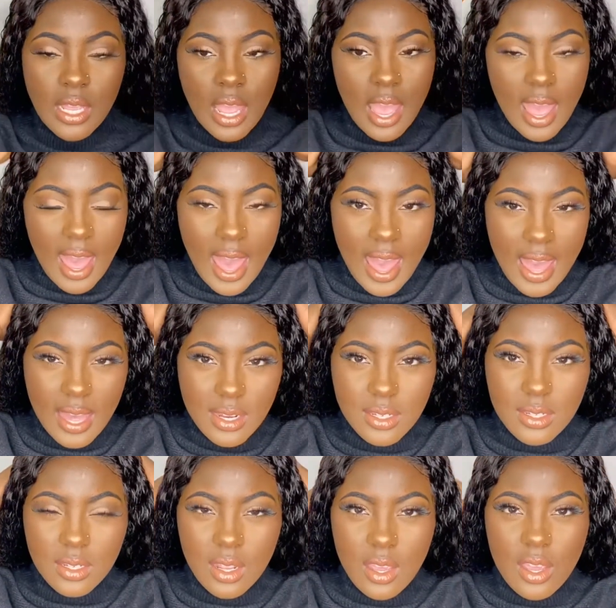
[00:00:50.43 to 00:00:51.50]
And
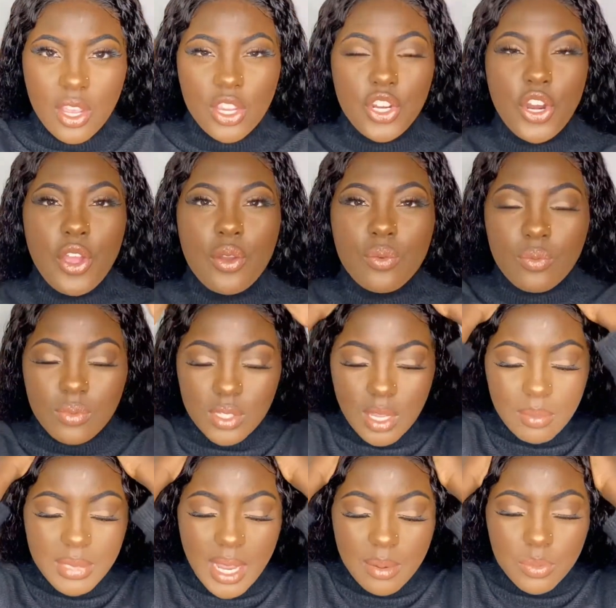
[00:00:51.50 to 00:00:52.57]
you know,
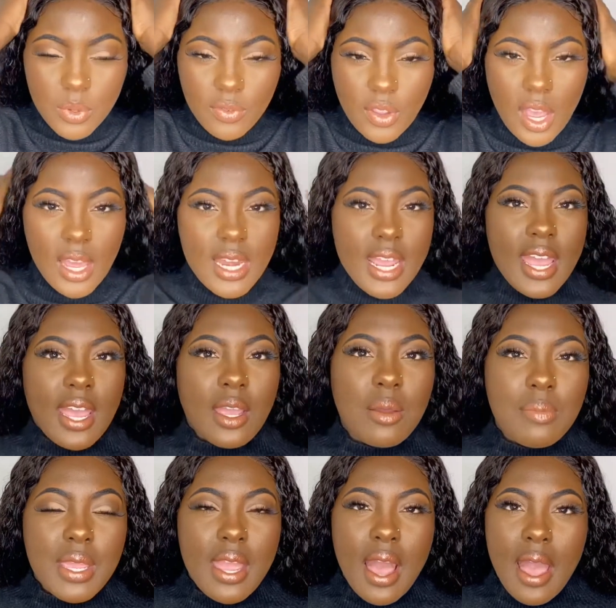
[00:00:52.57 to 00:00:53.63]
sometimes with curly hair it can be
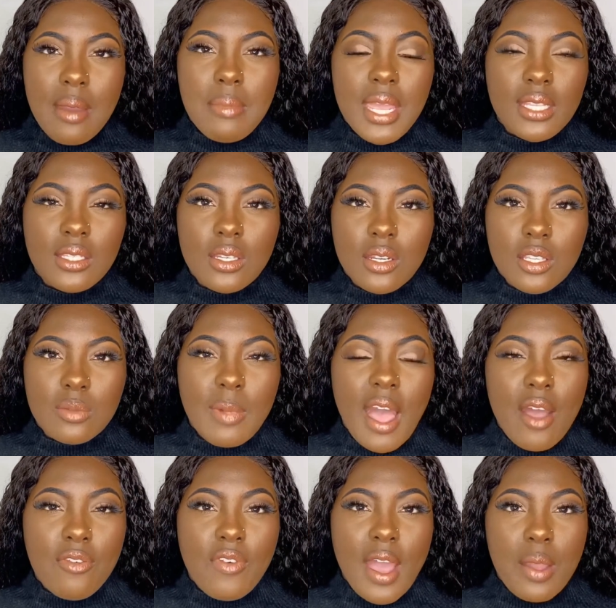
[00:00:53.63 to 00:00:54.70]
high maintenance, but I
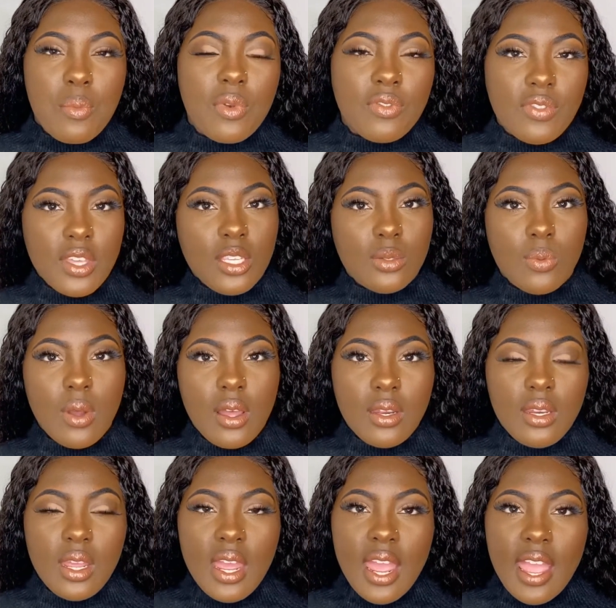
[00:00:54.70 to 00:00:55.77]
find with this one,
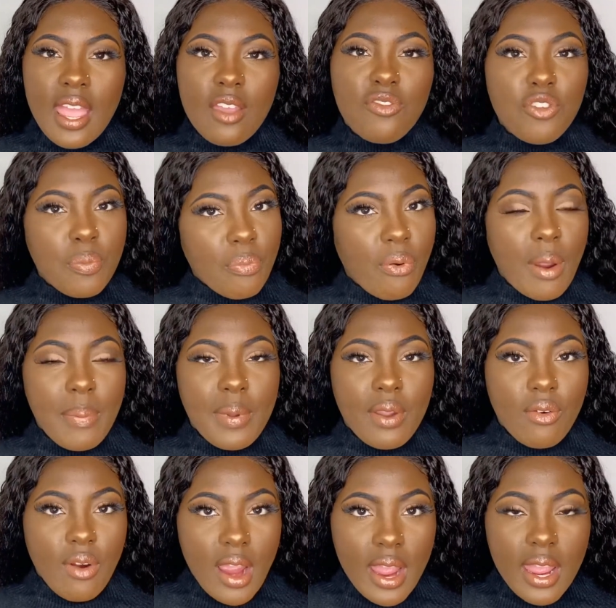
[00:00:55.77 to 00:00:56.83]
if you prep it
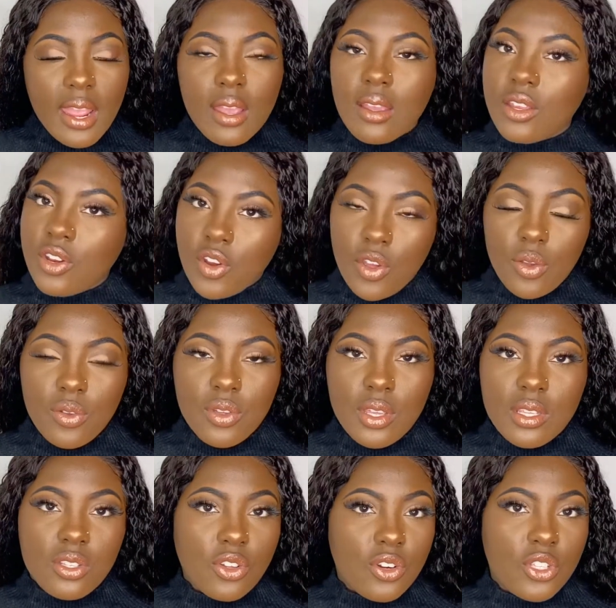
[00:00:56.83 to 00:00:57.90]
right, you know, it's
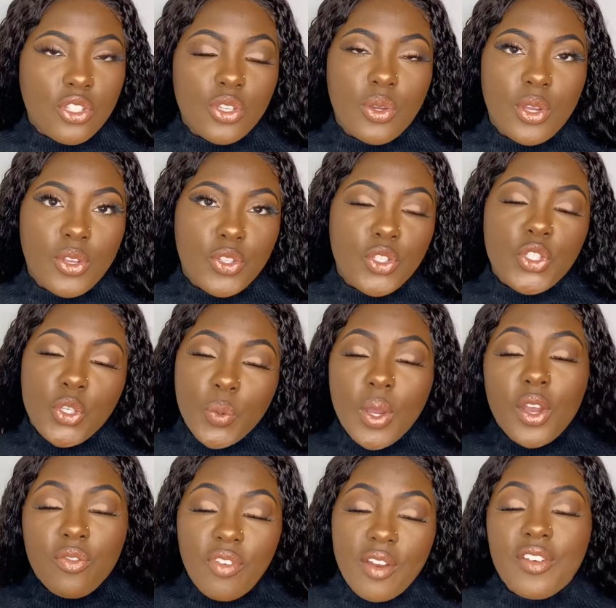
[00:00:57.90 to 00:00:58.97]
gonna do a
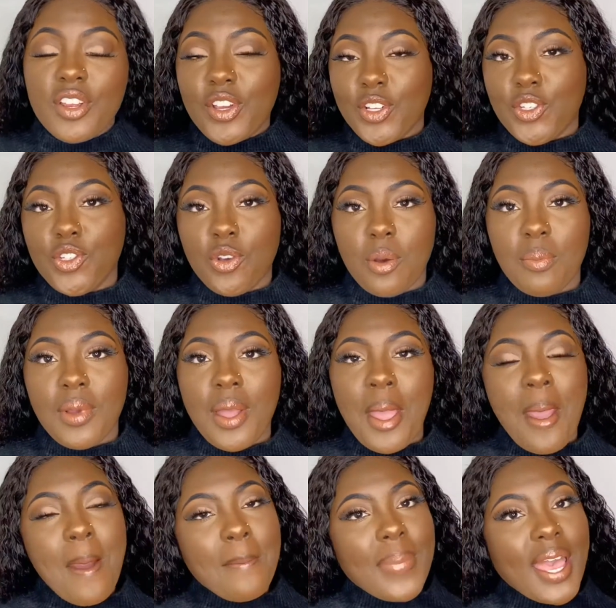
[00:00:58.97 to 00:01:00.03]
very good job.
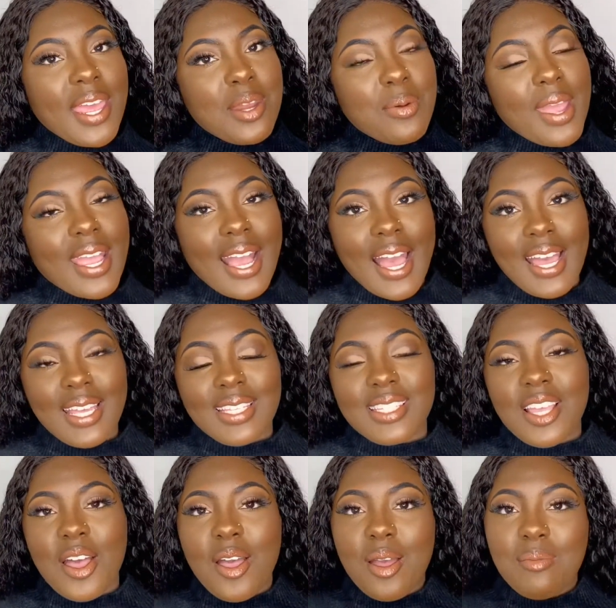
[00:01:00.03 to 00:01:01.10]
But anyway guys,
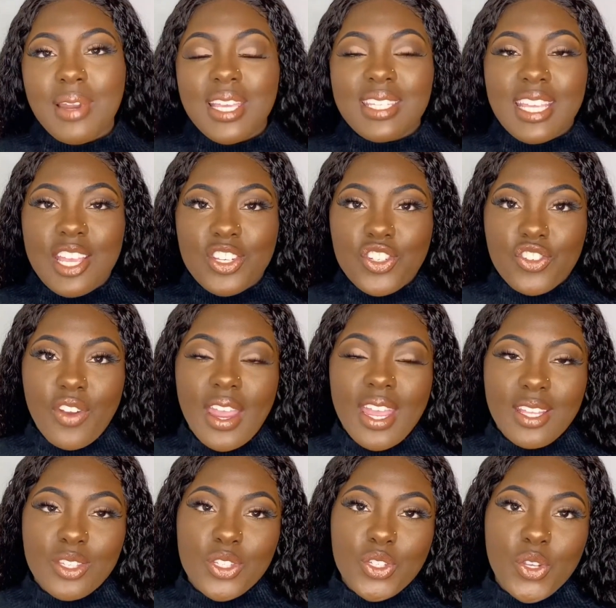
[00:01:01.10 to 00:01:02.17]
let's get straight
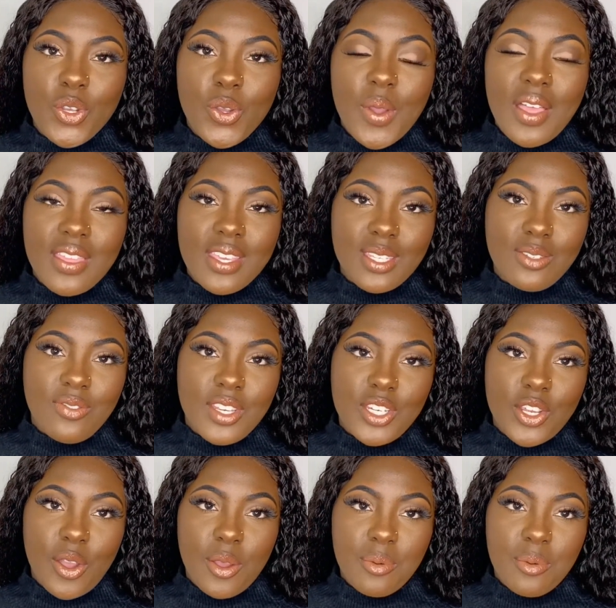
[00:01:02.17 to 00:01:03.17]
into this video.